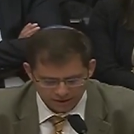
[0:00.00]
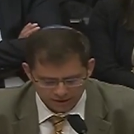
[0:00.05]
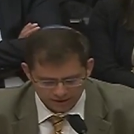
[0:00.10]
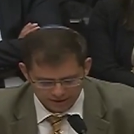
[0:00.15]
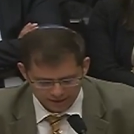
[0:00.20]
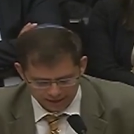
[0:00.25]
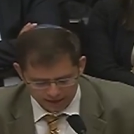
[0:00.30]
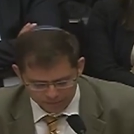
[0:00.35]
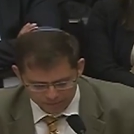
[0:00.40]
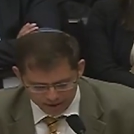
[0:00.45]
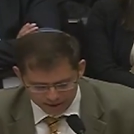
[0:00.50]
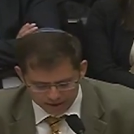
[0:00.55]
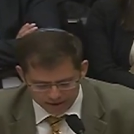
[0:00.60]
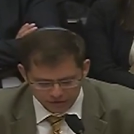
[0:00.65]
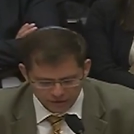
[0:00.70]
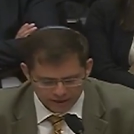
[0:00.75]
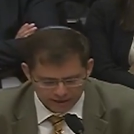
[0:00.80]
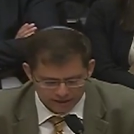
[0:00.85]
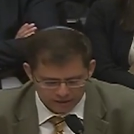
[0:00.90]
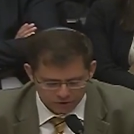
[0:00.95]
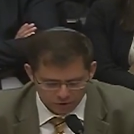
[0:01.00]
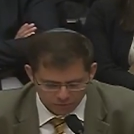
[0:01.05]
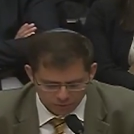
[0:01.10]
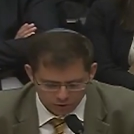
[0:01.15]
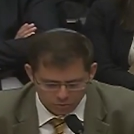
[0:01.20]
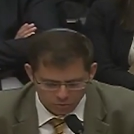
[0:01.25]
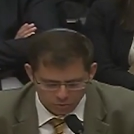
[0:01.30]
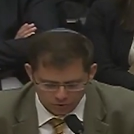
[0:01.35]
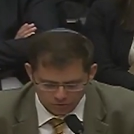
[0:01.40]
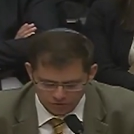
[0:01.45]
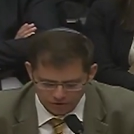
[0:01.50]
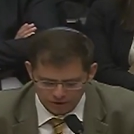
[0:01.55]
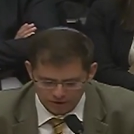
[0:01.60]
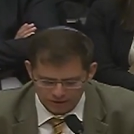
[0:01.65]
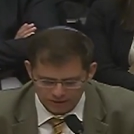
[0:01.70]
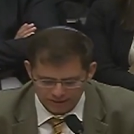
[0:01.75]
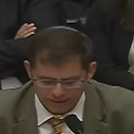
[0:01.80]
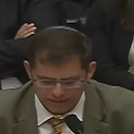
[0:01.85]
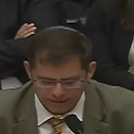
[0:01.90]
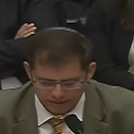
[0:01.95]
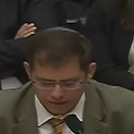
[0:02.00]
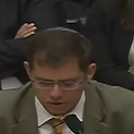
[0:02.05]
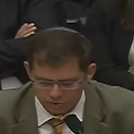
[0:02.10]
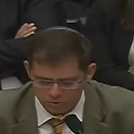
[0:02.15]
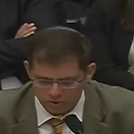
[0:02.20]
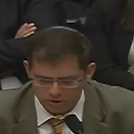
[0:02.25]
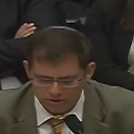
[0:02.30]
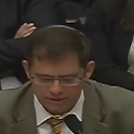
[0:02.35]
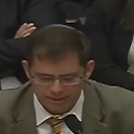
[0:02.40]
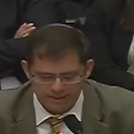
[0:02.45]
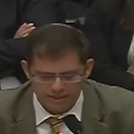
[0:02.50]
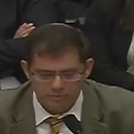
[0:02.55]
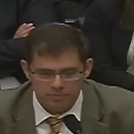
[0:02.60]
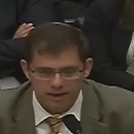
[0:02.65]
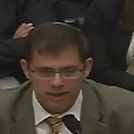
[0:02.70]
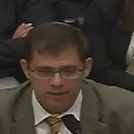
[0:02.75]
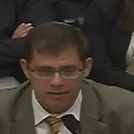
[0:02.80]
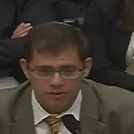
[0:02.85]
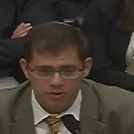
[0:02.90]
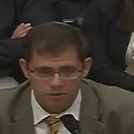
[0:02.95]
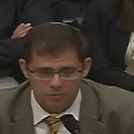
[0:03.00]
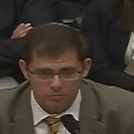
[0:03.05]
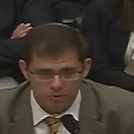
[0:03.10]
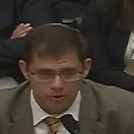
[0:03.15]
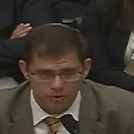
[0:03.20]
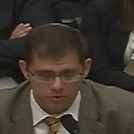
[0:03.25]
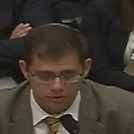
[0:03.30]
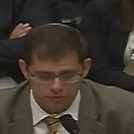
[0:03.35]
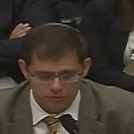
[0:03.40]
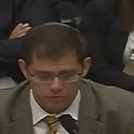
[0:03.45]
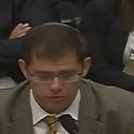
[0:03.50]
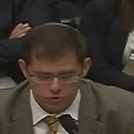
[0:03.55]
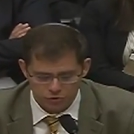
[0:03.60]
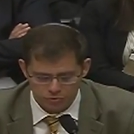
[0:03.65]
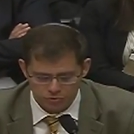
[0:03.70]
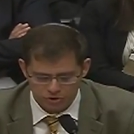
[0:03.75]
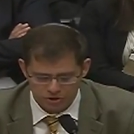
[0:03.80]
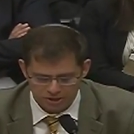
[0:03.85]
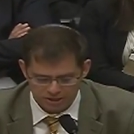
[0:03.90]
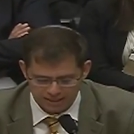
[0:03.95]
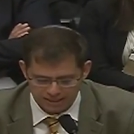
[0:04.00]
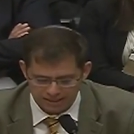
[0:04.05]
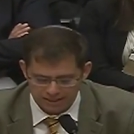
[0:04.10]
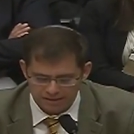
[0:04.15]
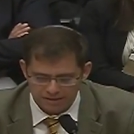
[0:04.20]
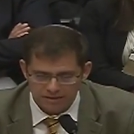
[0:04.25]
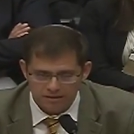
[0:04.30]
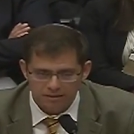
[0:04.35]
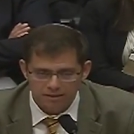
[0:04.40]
The campaign of economic warfare against Israel dates back to the birth of the Jewish state.